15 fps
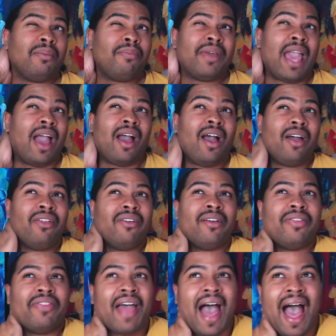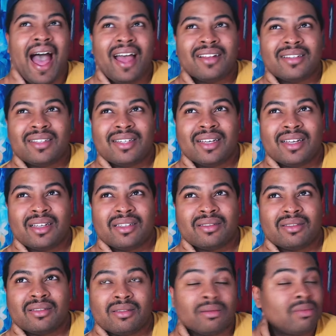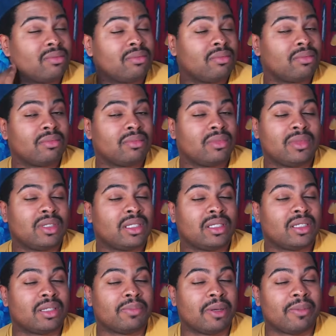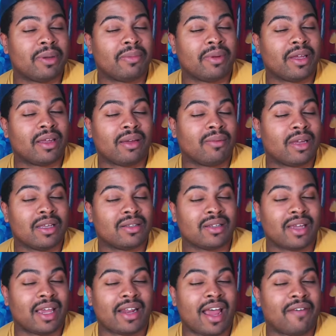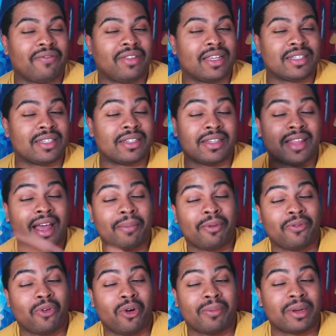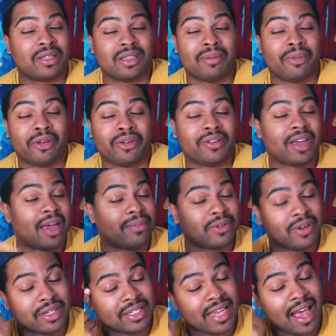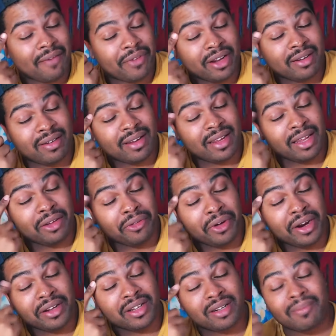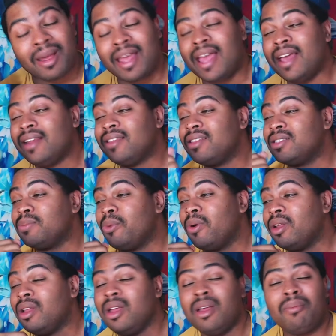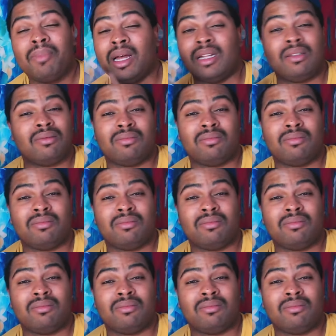yeah, other than that, and it's just me being picky because, again, I've listened to that performance a million times, so I just have it ingrained in my head at this point. But